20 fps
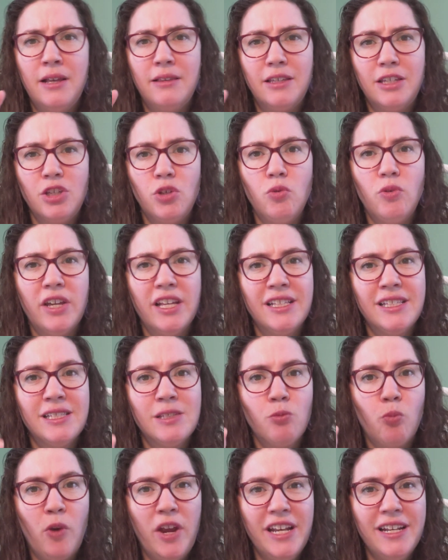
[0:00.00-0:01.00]
that you can
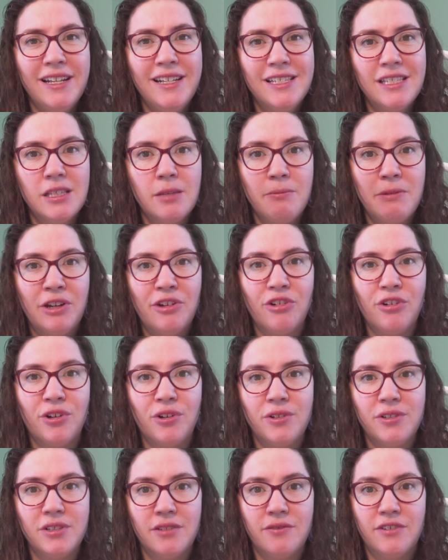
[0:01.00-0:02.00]
witness the
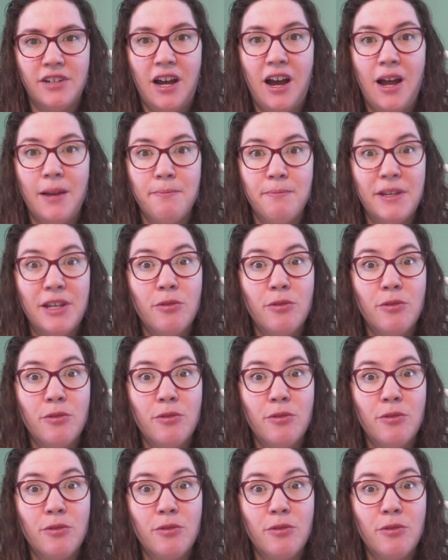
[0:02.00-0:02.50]
miracles of God,